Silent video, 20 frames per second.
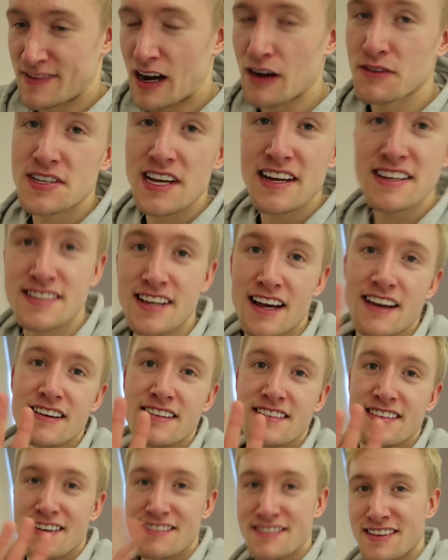I'll take
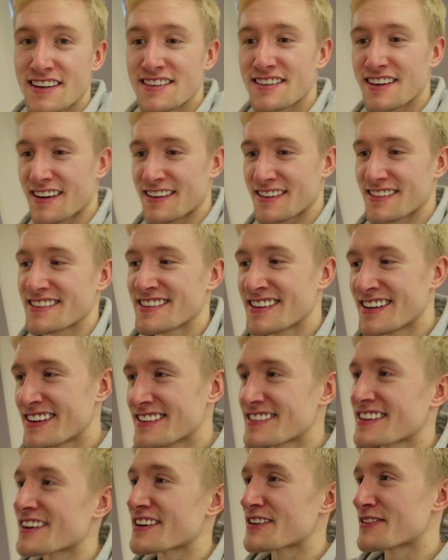second. I'll take second.
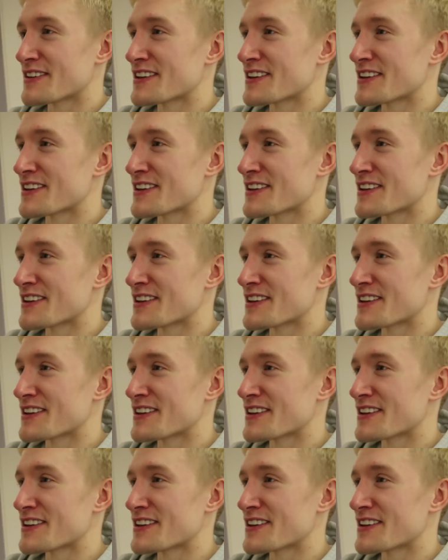Thank you.